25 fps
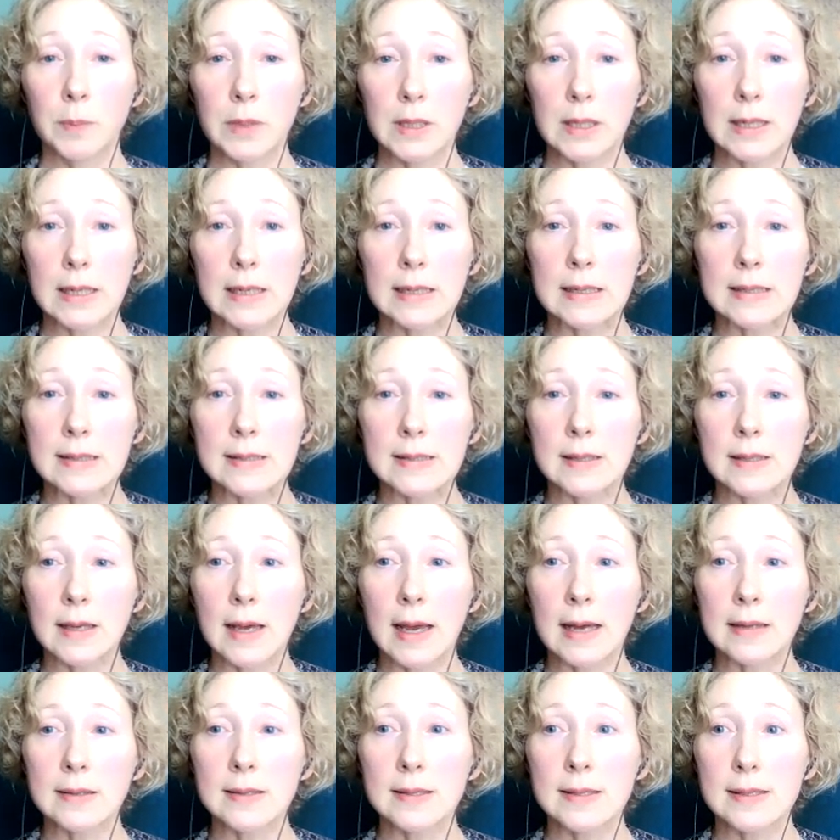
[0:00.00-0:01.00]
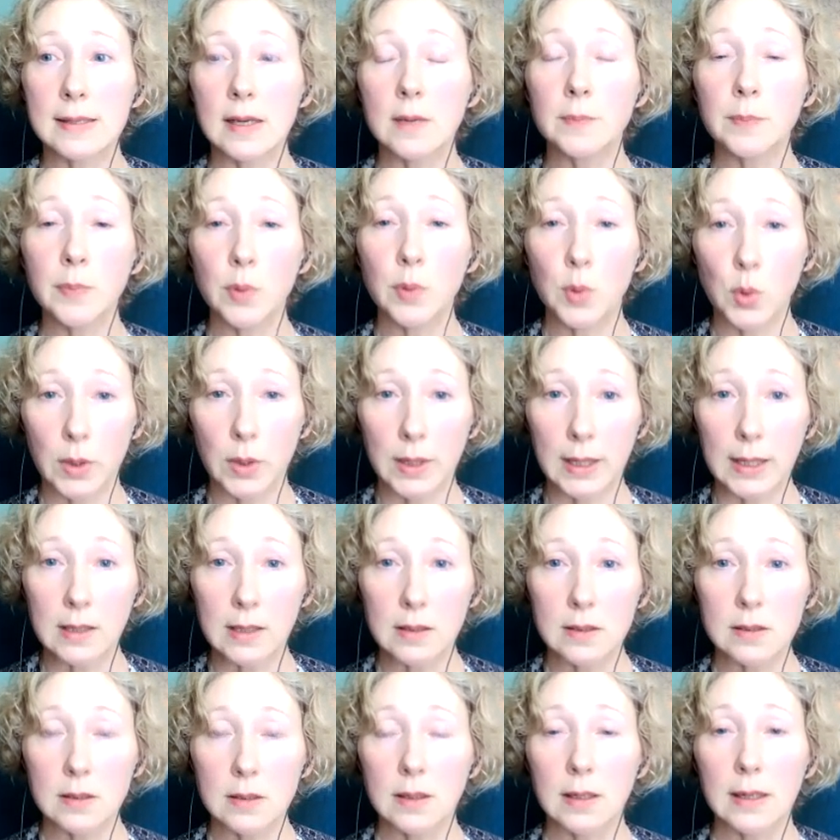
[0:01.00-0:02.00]
because at some
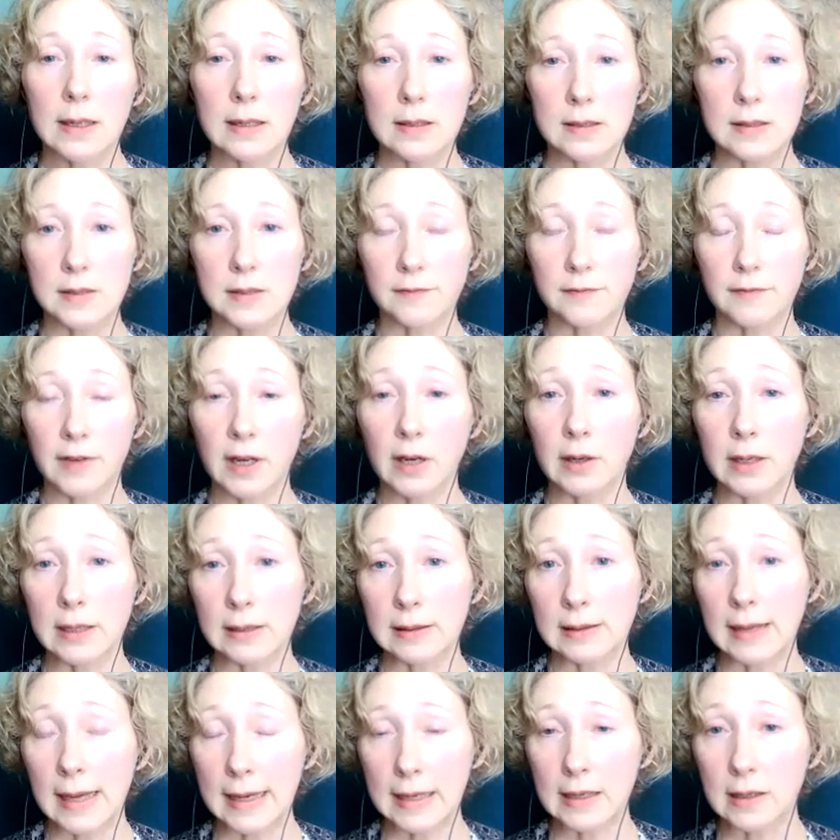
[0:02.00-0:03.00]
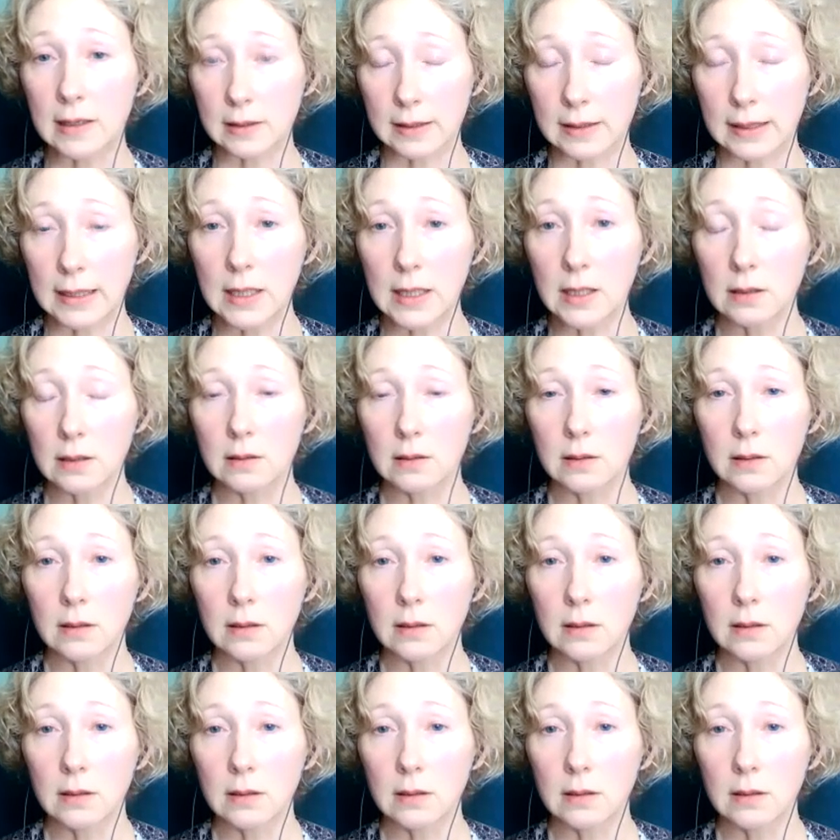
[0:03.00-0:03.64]
point it is very likely,